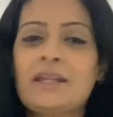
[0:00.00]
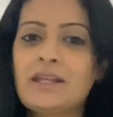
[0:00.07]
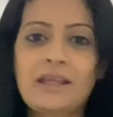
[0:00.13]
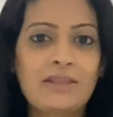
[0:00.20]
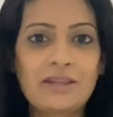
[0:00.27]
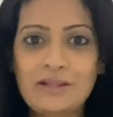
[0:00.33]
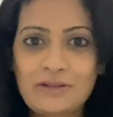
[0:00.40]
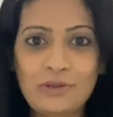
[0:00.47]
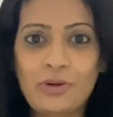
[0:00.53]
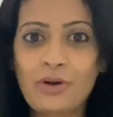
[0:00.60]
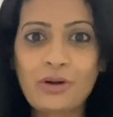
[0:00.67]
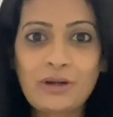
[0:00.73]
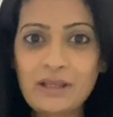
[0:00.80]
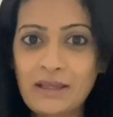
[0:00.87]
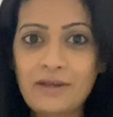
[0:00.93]
Nothing's
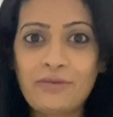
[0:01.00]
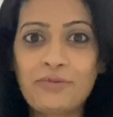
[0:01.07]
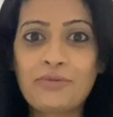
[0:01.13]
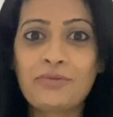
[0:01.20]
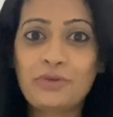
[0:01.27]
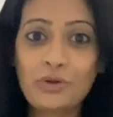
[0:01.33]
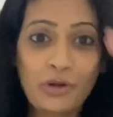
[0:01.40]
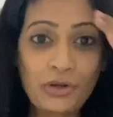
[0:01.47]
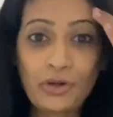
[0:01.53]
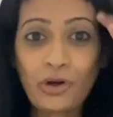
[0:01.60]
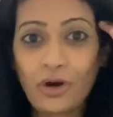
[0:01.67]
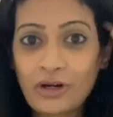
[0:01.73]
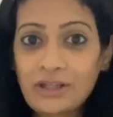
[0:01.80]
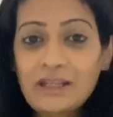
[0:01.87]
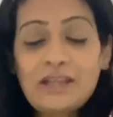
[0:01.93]
wrong if you're
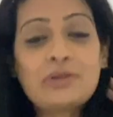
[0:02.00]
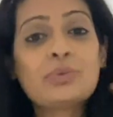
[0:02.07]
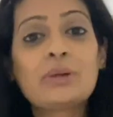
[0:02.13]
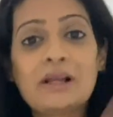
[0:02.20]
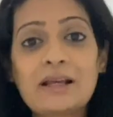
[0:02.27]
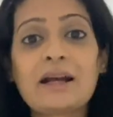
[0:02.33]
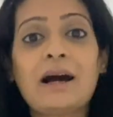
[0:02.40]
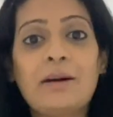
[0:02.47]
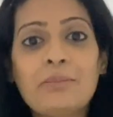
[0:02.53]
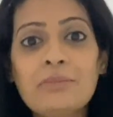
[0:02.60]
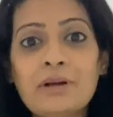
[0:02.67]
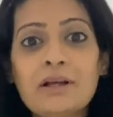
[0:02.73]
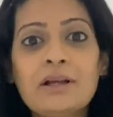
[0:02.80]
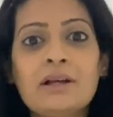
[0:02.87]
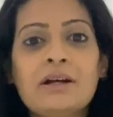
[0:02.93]
not. It will
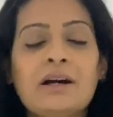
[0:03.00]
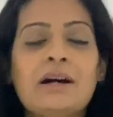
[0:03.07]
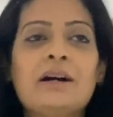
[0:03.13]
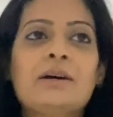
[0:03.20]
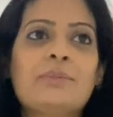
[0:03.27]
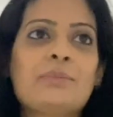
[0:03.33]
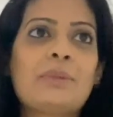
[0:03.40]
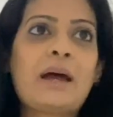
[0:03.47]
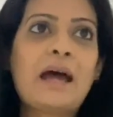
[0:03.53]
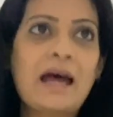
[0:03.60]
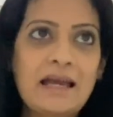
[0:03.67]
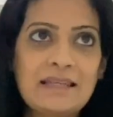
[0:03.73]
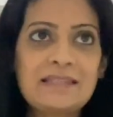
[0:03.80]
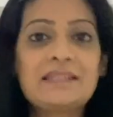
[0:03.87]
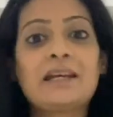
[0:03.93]
come um,
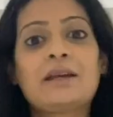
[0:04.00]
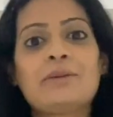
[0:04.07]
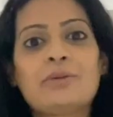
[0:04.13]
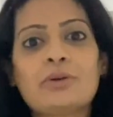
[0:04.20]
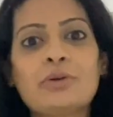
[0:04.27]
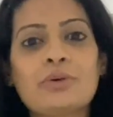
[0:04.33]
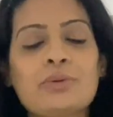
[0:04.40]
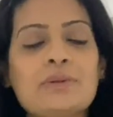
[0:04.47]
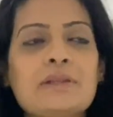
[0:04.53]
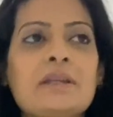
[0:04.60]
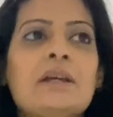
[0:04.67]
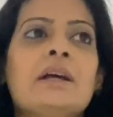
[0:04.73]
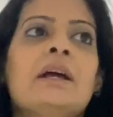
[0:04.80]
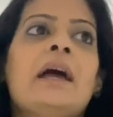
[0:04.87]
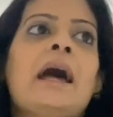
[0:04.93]
as time goes,
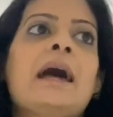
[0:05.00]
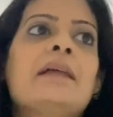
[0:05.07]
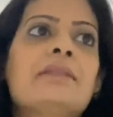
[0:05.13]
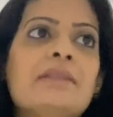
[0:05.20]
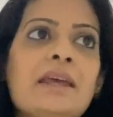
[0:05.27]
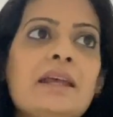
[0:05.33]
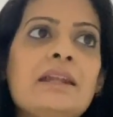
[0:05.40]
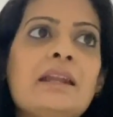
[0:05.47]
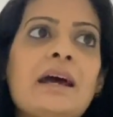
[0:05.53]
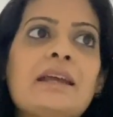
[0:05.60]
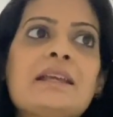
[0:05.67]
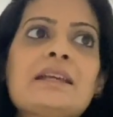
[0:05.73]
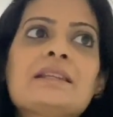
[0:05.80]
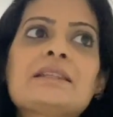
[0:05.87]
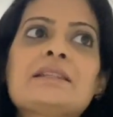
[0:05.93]
and then I
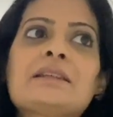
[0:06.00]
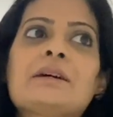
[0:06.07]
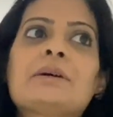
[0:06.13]
guess.